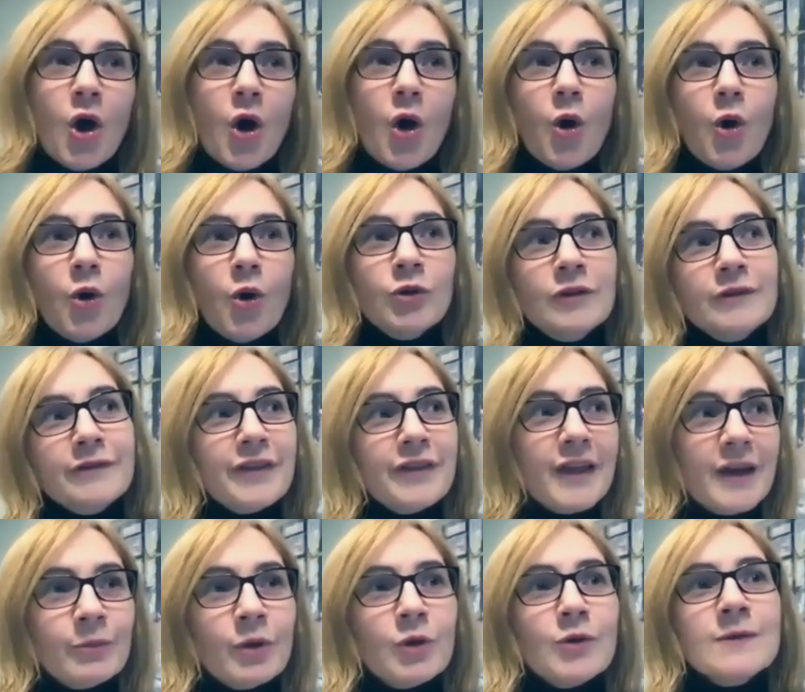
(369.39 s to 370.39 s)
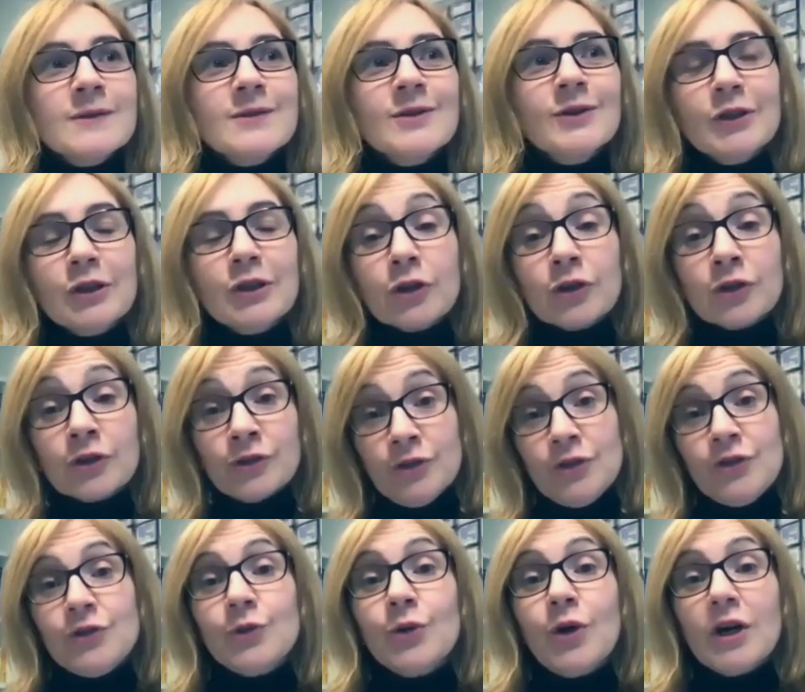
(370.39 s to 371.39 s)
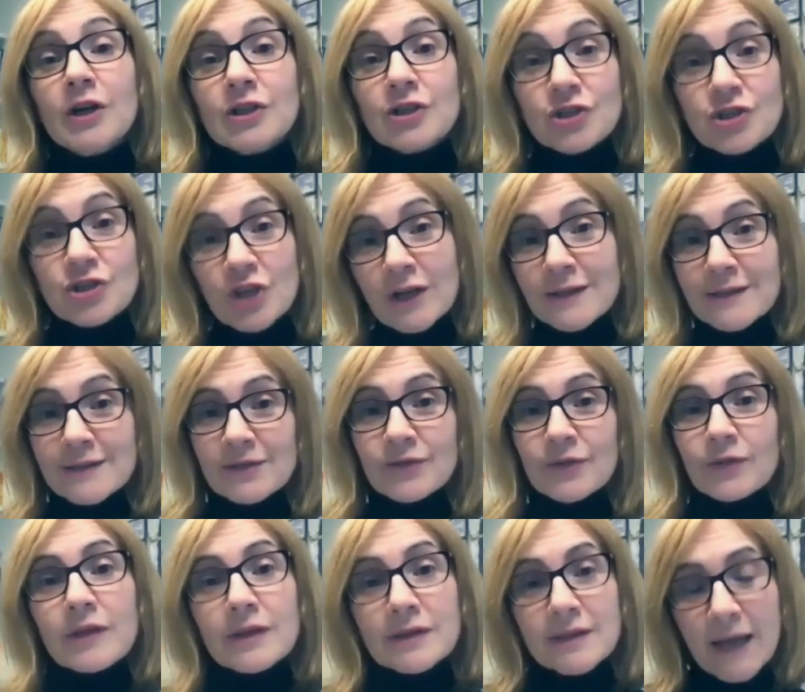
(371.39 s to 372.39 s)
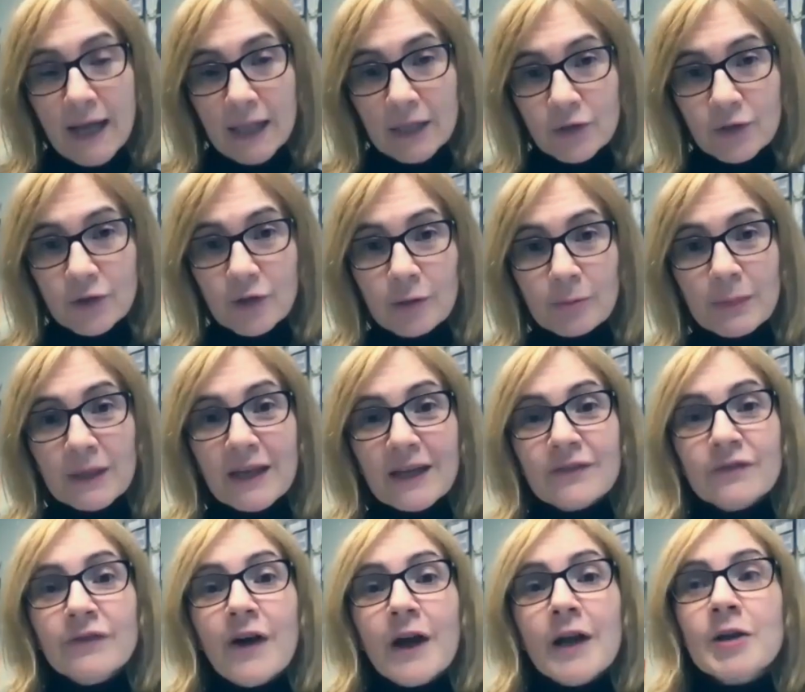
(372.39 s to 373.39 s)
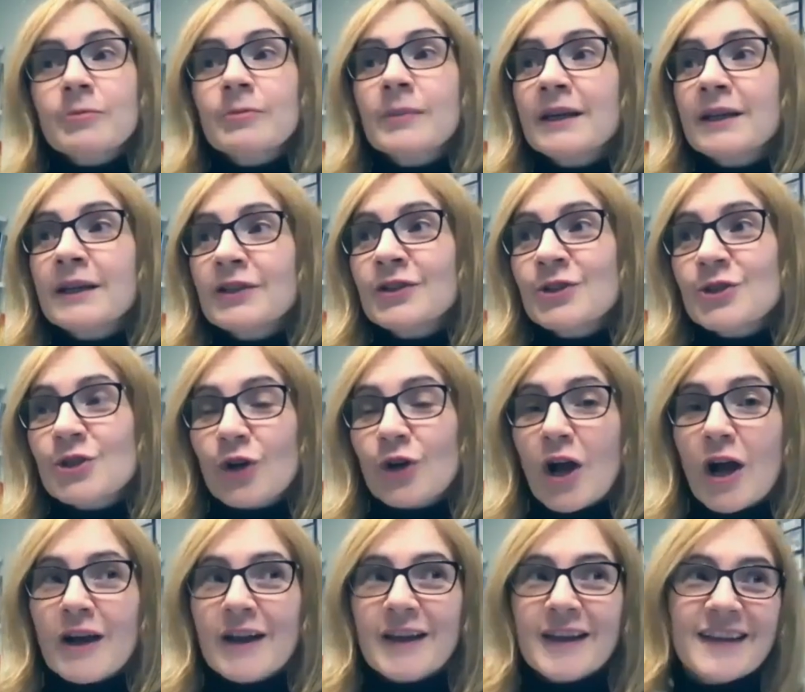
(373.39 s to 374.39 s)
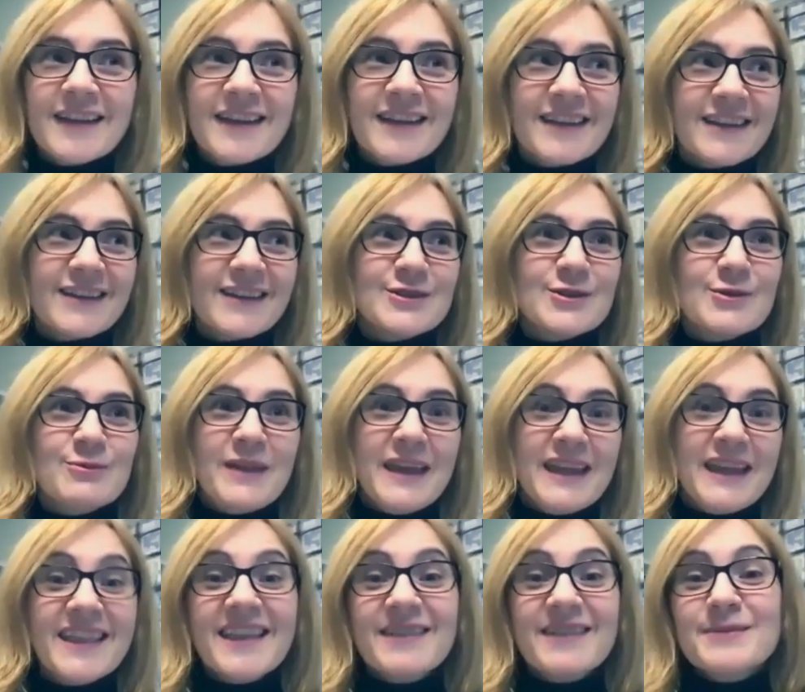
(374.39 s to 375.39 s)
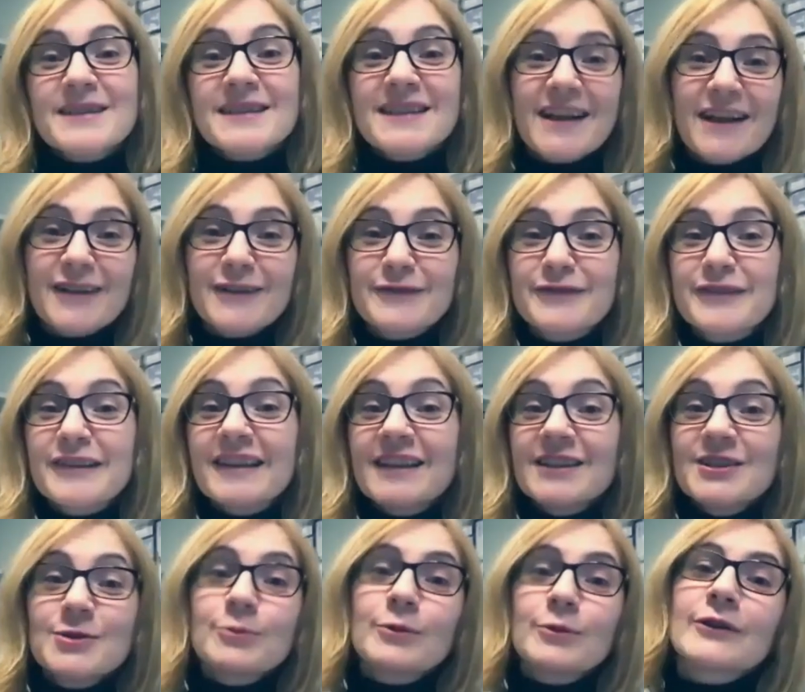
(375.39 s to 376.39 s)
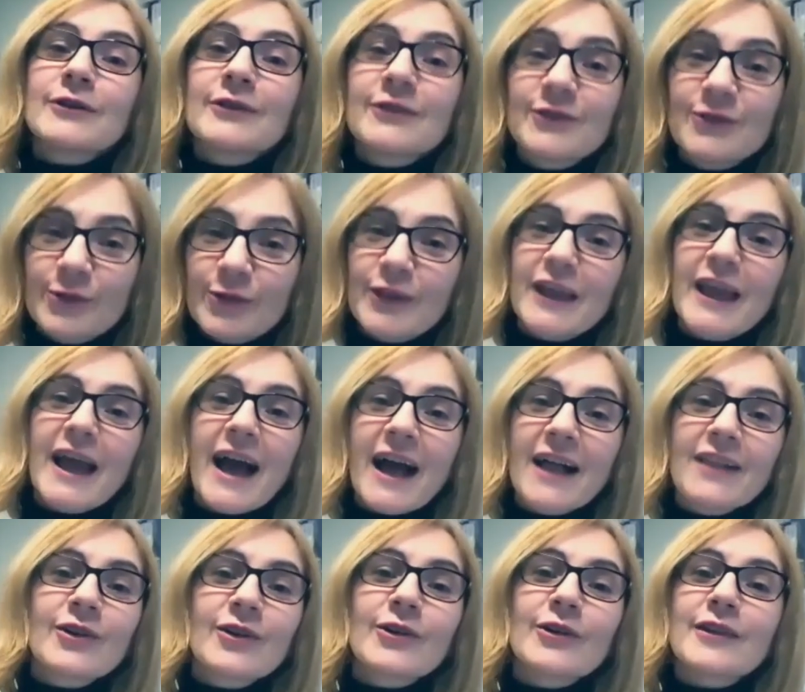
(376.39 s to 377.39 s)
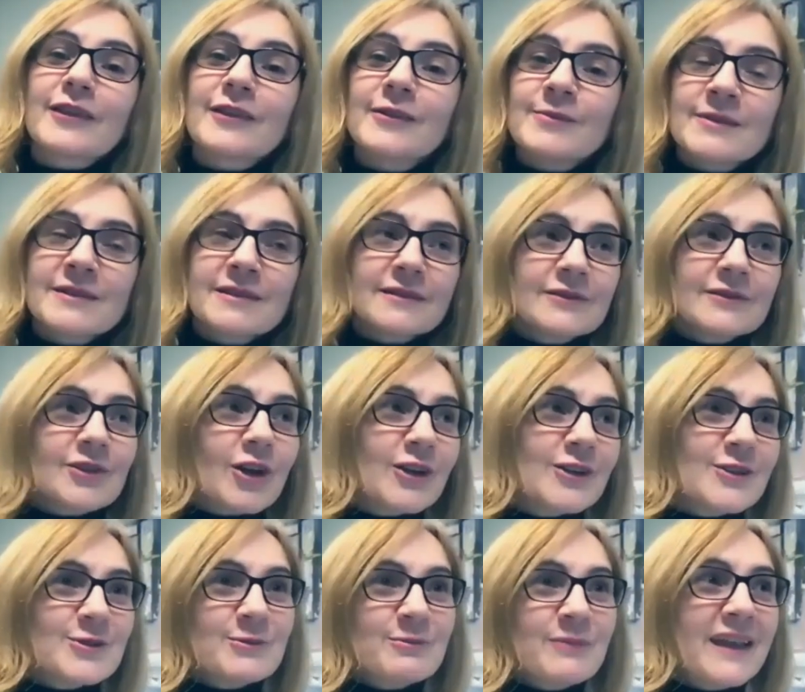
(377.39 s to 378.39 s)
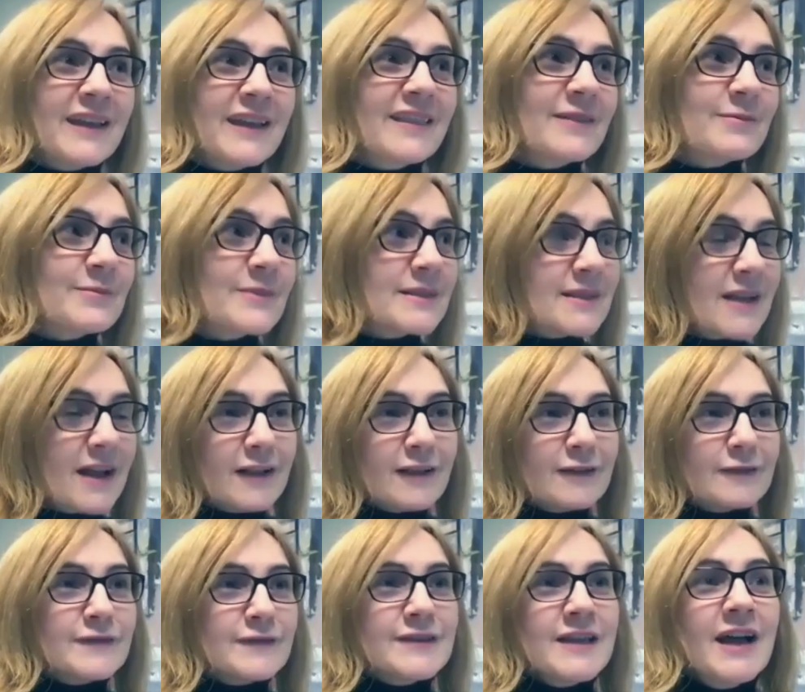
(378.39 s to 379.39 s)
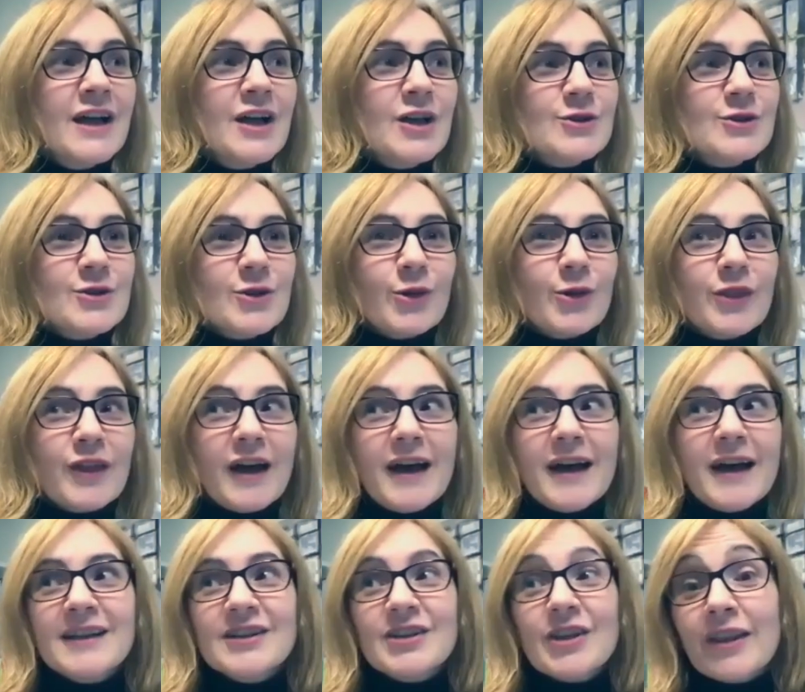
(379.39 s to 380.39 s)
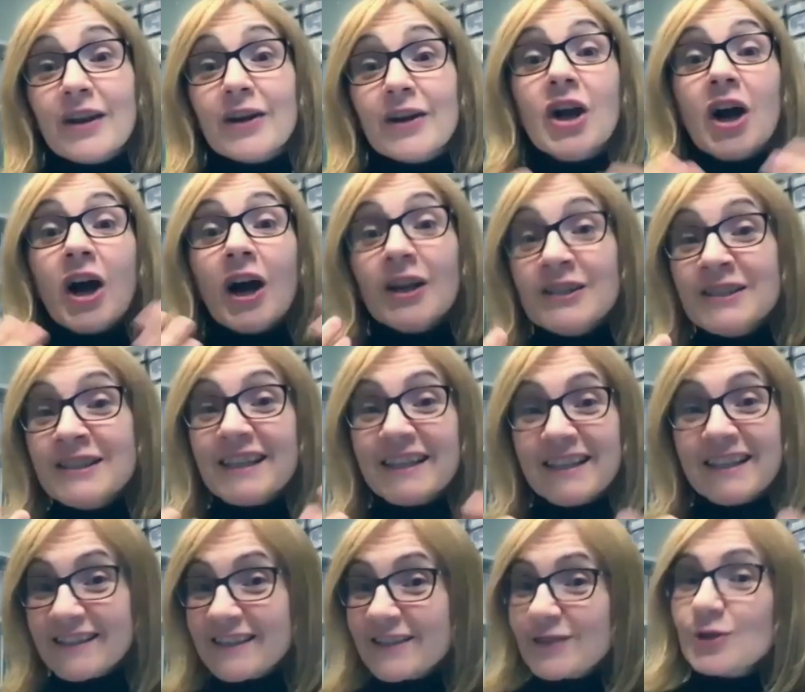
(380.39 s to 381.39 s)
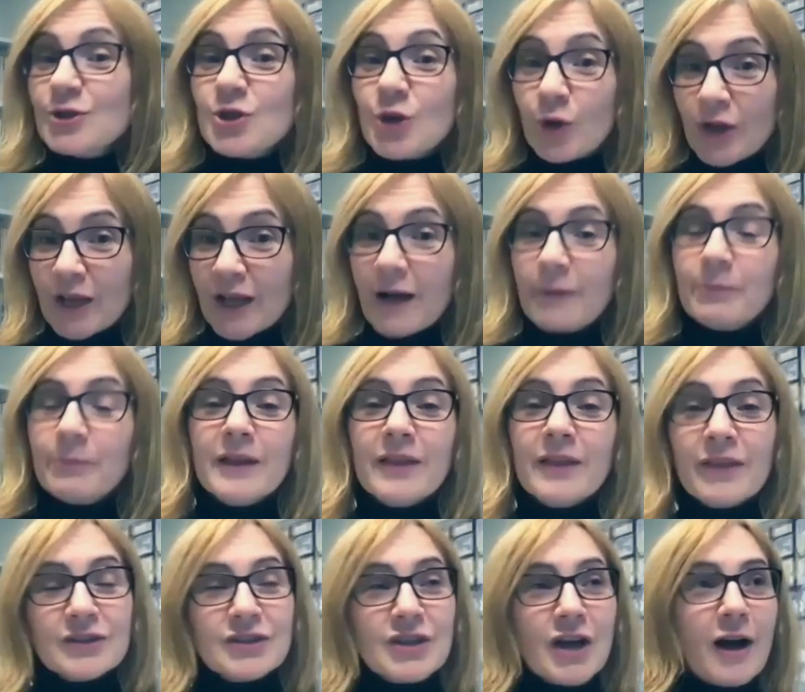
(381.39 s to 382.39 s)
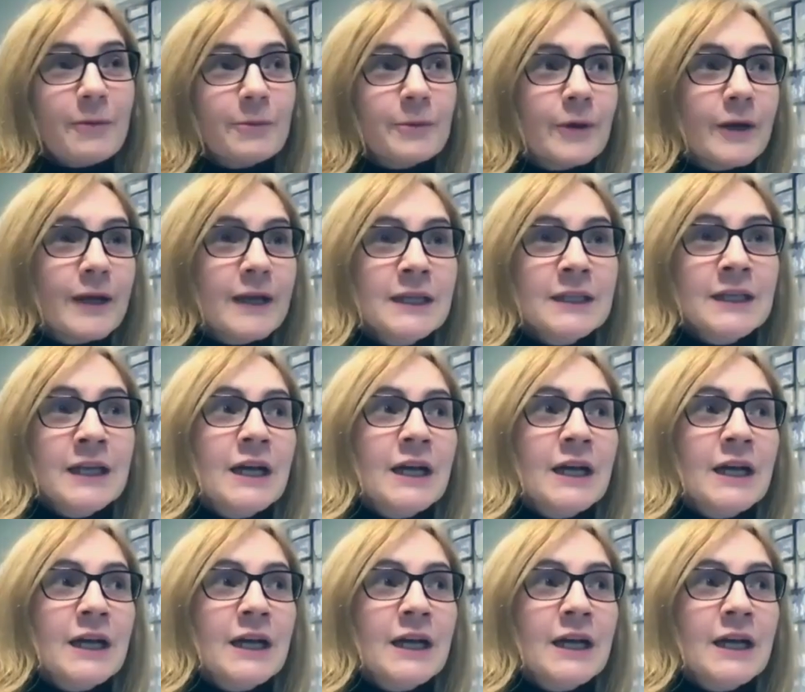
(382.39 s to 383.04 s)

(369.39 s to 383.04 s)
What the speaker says: all of them also learn to adjust to this algorithmic environment, trying to make themselves legible to the algorithms, trying to make themselves so that their content is showing up in the top, right?